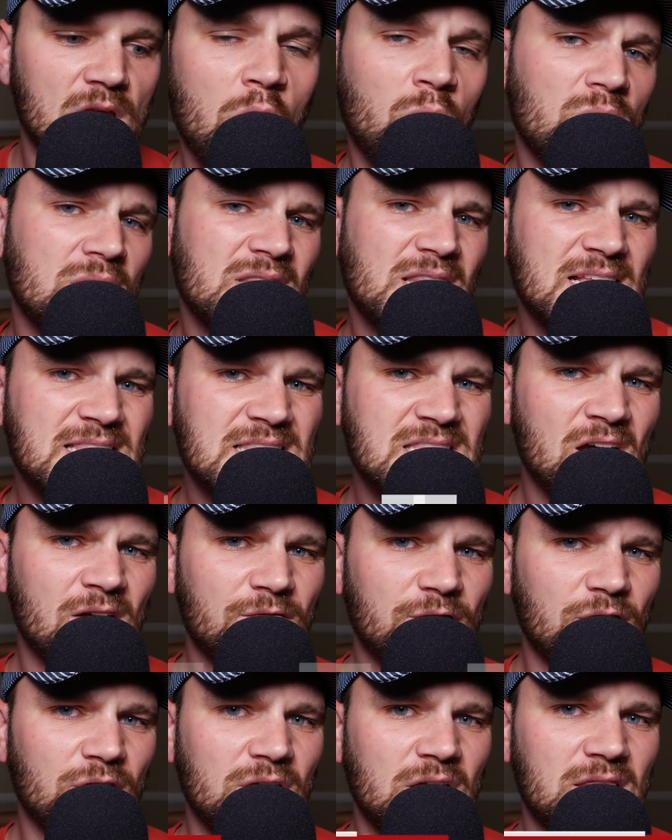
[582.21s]
Oh, and let's
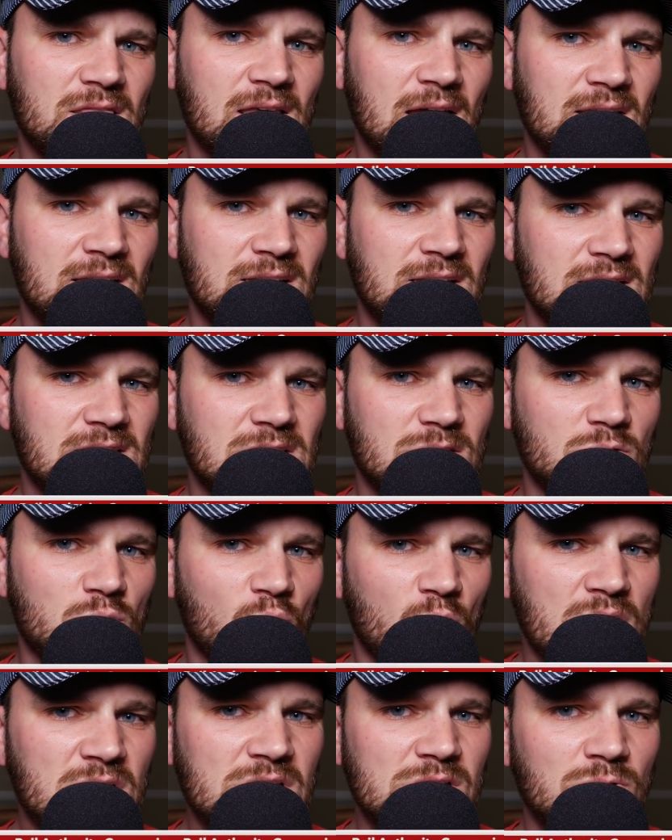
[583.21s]
not forget that in its
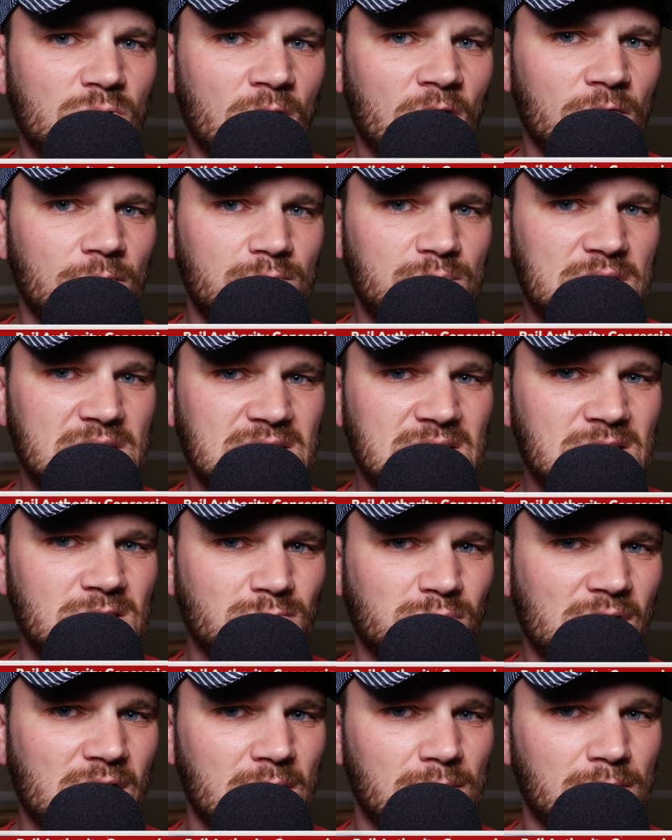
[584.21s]
twenty twelve business
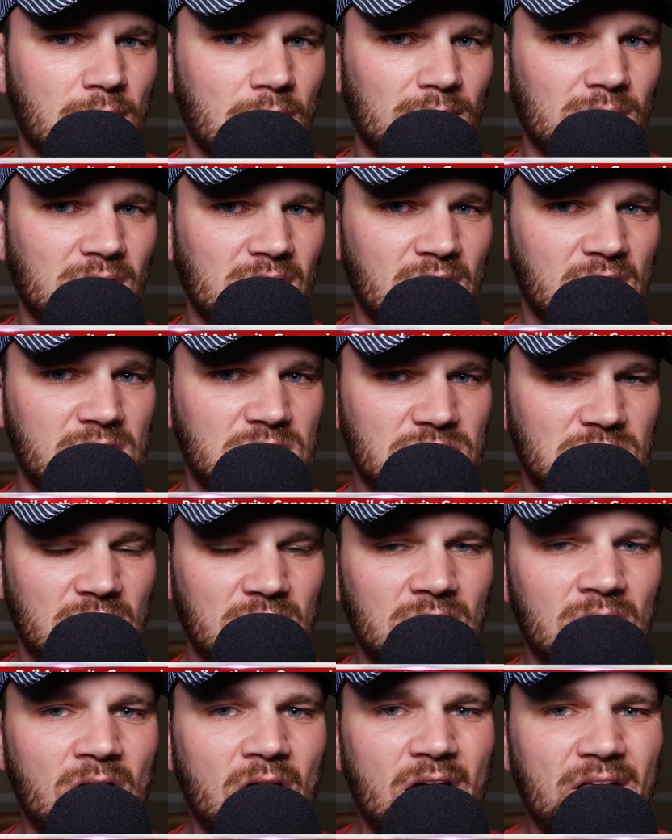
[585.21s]
plan
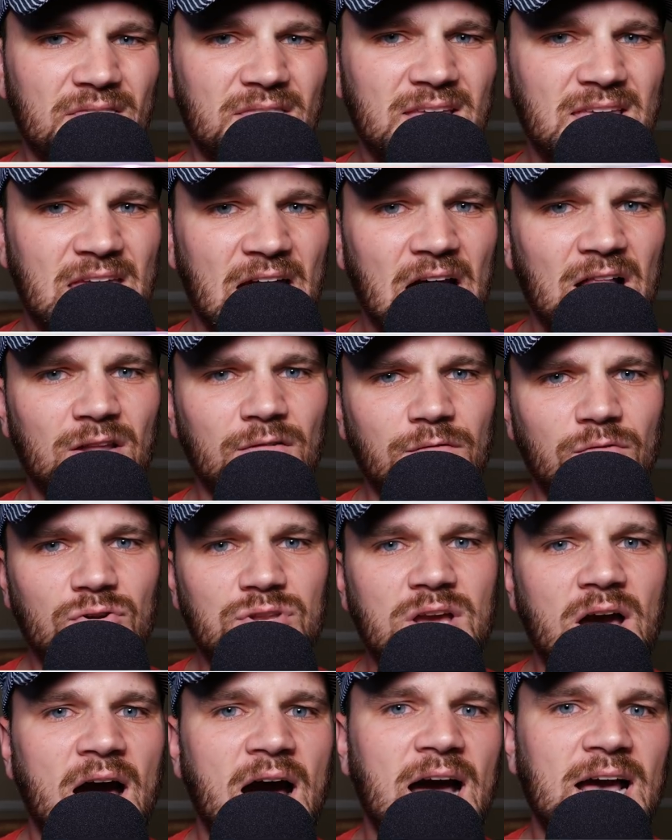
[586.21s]
publication, the
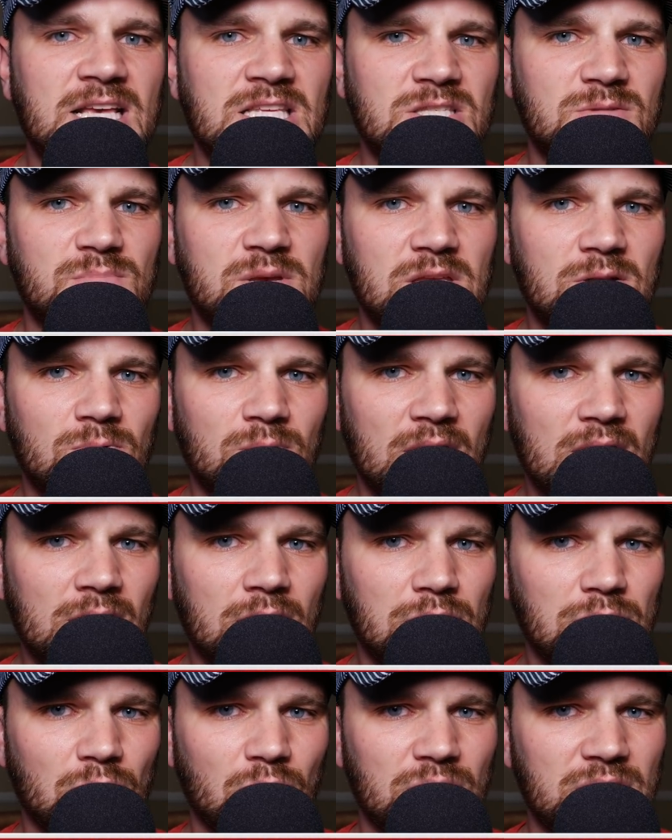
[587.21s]
California High-Speed Rail
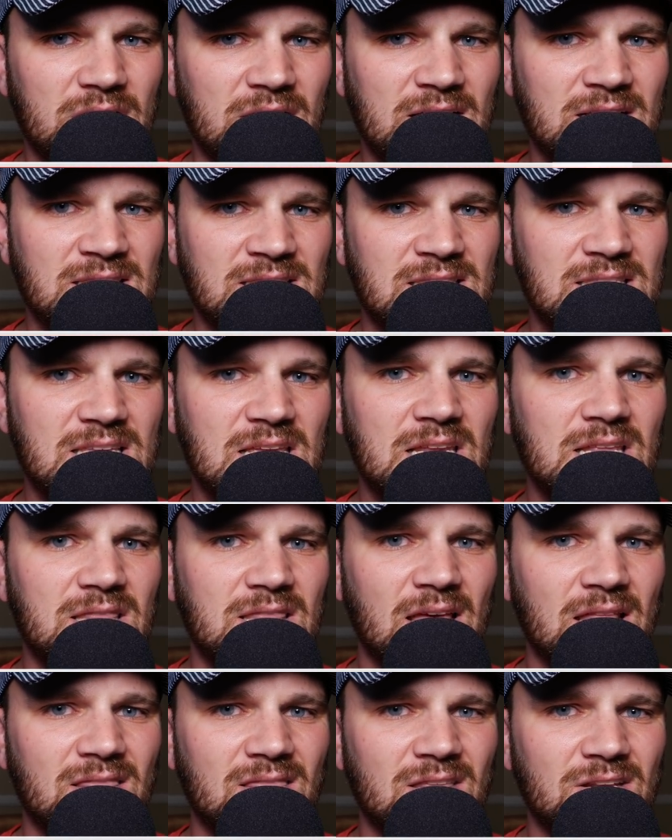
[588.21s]
Authority conceded
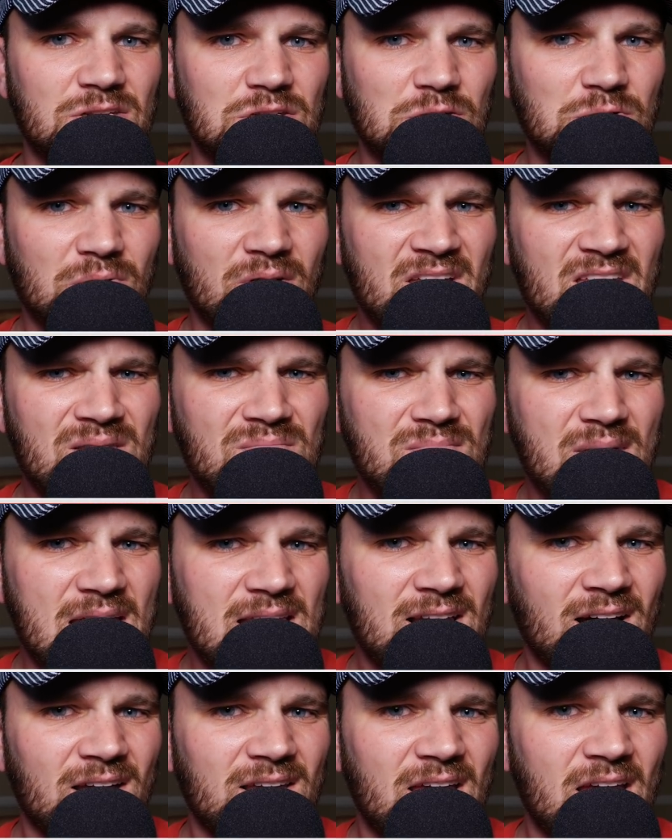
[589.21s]
that the train may
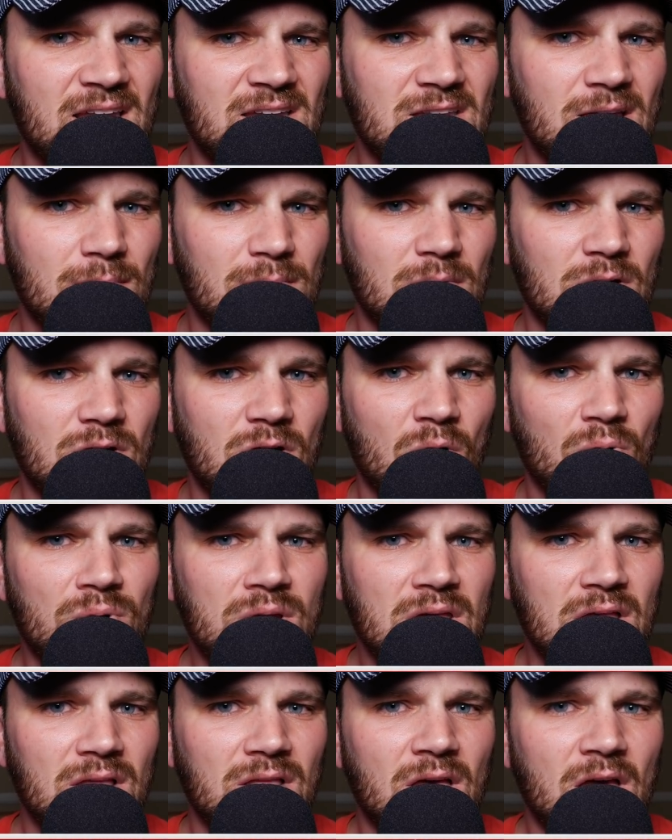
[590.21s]
not end up
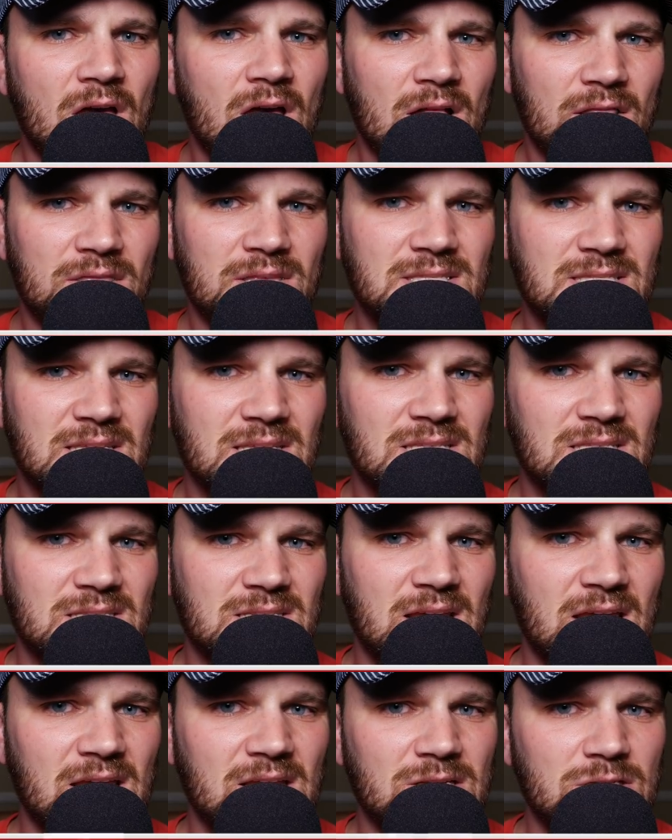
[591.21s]
going the
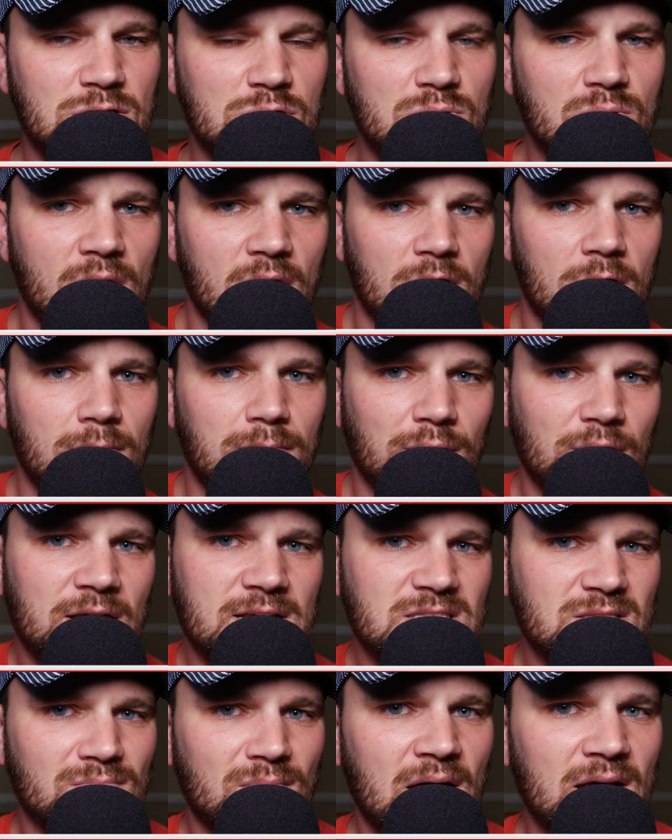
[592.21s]
sustained two hundred
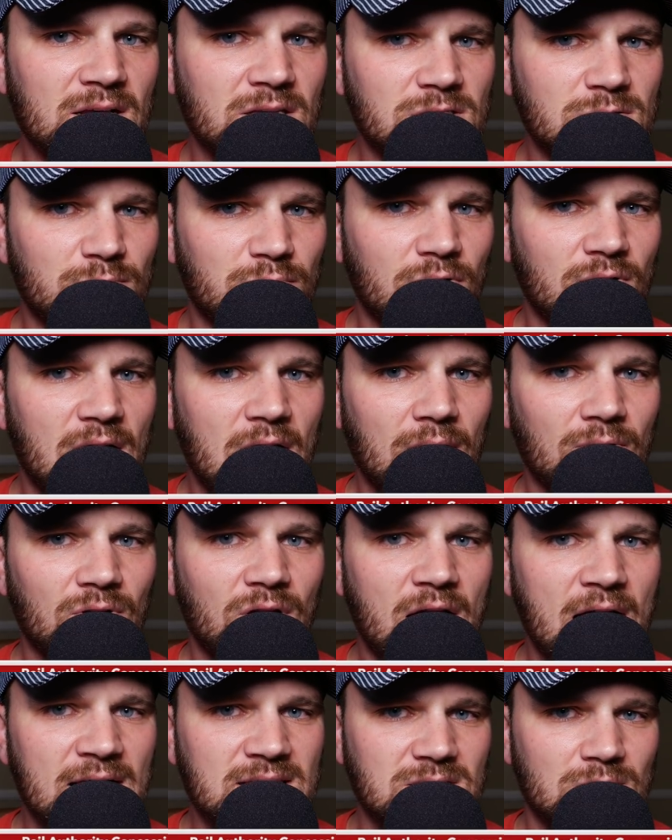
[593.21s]
plus miles per
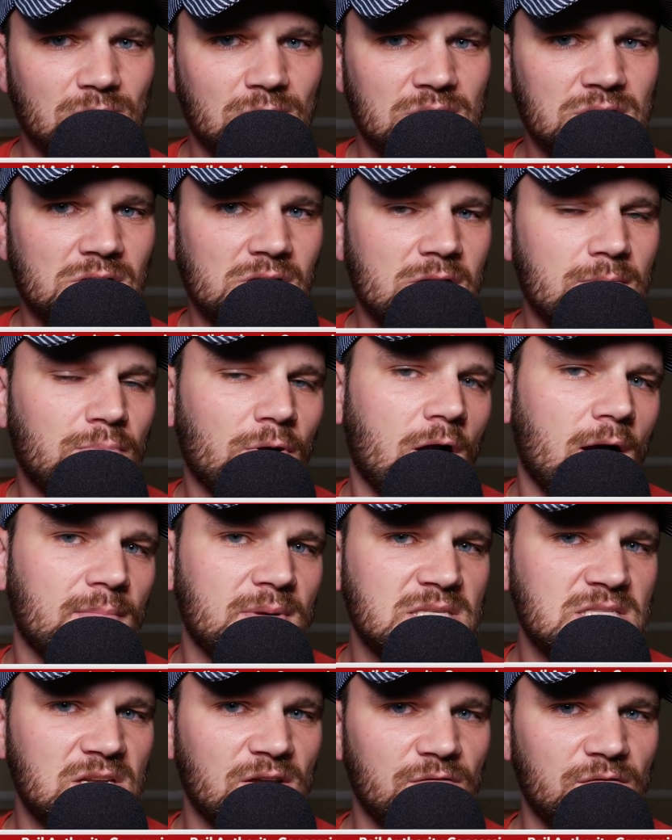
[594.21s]
hour as originally
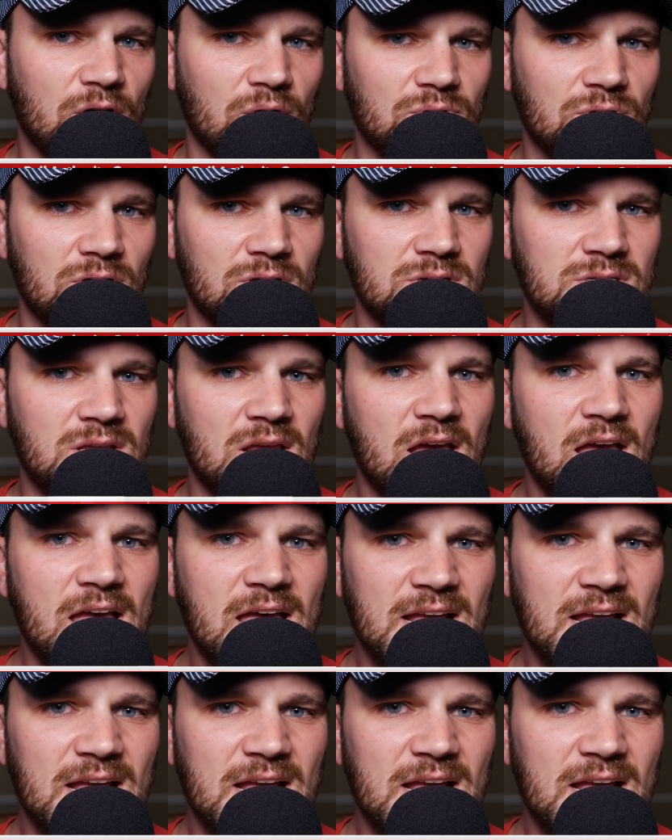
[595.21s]
promised to voters.